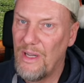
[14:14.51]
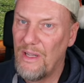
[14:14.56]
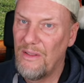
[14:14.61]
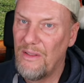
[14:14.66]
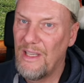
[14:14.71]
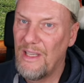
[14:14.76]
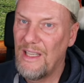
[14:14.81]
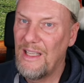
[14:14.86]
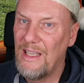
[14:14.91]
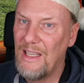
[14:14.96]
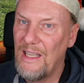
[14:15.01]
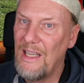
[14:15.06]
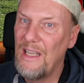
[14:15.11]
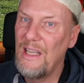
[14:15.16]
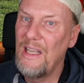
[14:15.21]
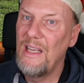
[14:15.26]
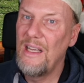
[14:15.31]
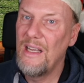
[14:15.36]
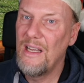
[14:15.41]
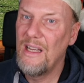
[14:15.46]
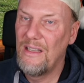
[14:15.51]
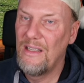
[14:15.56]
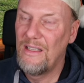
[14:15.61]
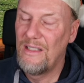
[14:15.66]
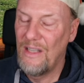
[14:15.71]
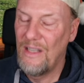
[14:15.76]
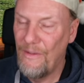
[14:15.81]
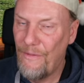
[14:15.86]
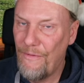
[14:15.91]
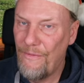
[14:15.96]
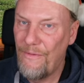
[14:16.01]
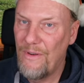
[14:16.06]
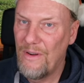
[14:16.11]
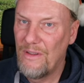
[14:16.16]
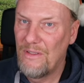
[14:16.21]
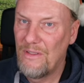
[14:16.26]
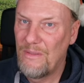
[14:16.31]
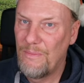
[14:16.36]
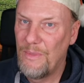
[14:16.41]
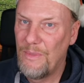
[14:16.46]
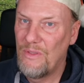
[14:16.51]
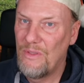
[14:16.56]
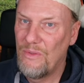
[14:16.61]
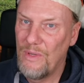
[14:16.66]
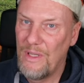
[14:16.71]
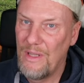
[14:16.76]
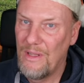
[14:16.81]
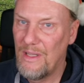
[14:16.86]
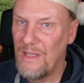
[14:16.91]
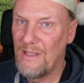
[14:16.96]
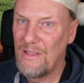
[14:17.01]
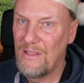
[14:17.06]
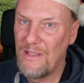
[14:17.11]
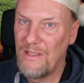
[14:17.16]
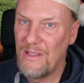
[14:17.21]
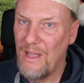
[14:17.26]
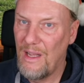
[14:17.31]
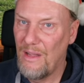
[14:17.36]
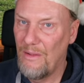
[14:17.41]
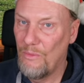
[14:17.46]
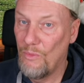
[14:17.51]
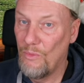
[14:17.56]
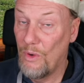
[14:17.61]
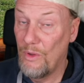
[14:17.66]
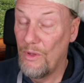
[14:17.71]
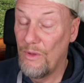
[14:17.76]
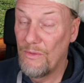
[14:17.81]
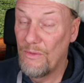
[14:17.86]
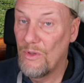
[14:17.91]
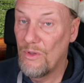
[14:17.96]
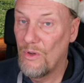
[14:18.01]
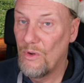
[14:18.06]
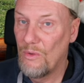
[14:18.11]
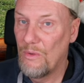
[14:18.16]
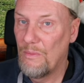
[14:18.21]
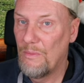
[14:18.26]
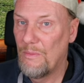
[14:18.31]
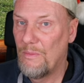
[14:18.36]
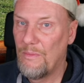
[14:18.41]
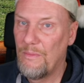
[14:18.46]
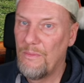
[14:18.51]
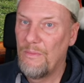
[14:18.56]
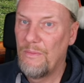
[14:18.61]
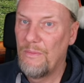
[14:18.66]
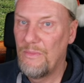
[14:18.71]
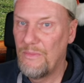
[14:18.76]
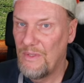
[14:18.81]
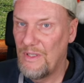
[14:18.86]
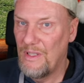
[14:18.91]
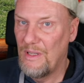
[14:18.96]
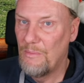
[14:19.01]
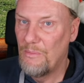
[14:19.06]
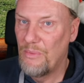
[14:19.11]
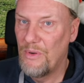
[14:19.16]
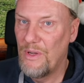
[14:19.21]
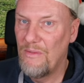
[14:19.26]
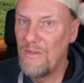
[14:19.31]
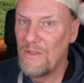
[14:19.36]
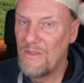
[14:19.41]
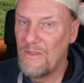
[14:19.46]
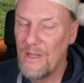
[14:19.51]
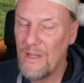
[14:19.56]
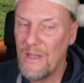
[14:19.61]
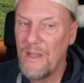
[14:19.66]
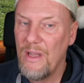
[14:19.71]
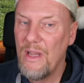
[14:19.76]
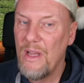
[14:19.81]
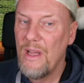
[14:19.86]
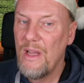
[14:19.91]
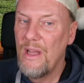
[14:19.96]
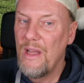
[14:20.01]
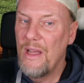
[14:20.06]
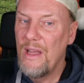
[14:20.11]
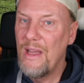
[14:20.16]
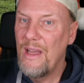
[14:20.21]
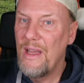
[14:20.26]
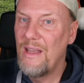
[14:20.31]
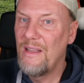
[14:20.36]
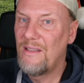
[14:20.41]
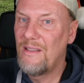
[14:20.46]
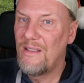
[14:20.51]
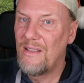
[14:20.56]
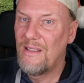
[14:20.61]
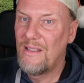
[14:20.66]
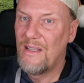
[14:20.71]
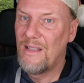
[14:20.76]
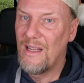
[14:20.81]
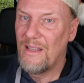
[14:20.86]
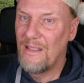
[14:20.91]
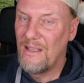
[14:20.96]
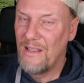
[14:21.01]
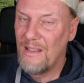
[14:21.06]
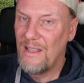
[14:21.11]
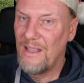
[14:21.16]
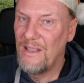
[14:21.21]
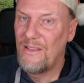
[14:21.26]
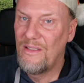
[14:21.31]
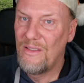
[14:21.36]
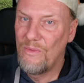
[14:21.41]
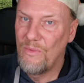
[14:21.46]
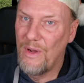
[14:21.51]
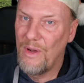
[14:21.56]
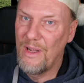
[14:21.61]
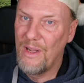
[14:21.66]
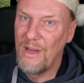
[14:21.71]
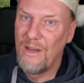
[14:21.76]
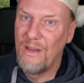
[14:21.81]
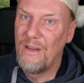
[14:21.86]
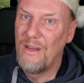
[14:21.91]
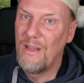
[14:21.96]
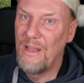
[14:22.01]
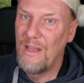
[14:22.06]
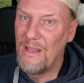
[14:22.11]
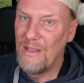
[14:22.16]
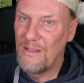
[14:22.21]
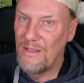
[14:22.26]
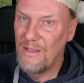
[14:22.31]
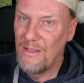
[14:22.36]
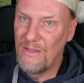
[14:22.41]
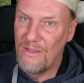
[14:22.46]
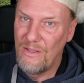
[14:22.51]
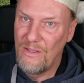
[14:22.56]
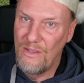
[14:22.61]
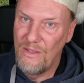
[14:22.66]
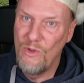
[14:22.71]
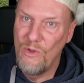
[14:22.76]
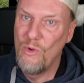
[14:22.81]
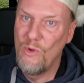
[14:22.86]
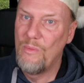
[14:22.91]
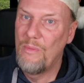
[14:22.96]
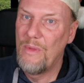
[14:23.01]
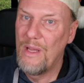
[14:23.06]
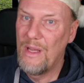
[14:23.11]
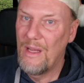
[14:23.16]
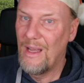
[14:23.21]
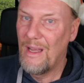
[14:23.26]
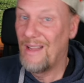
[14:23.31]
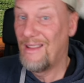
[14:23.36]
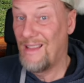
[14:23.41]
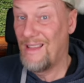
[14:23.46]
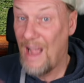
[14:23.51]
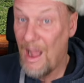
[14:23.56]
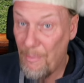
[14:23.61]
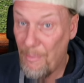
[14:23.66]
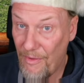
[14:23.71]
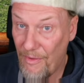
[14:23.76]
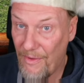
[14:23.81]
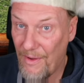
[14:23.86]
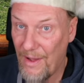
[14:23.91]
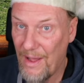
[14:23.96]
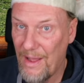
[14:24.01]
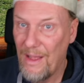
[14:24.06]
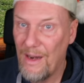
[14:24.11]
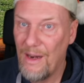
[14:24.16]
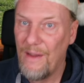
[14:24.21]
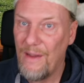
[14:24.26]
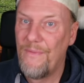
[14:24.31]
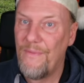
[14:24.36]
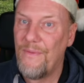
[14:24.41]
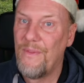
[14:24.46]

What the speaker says: And the key difference between this and what you've seen previously is that this one is assuming a tap file.